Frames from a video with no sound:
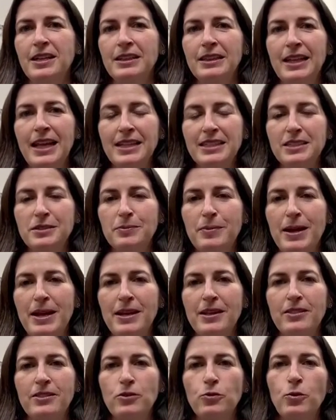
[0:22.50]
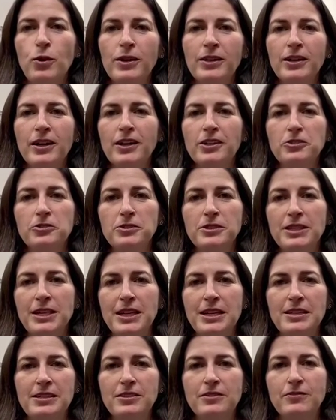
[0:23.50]
Let's make the 100
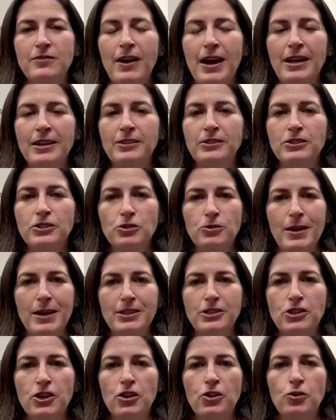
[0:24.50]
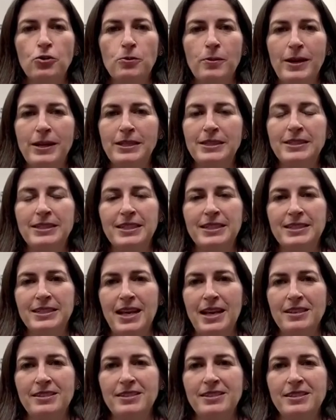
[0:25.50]
days final stretch a great
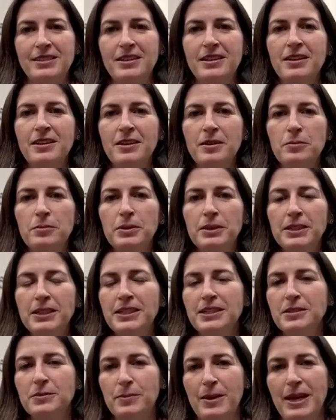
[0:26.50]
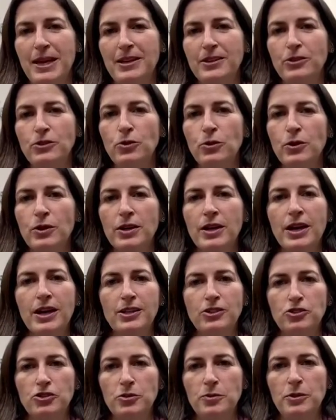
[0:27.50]
success. Please make your
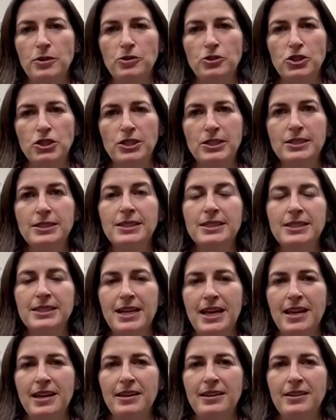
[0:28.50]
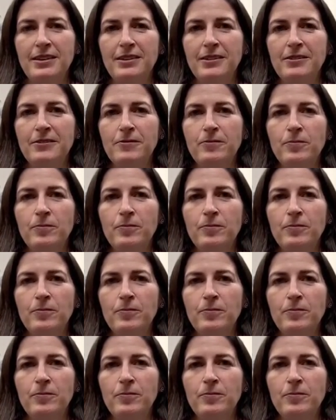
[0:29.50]
contribution today.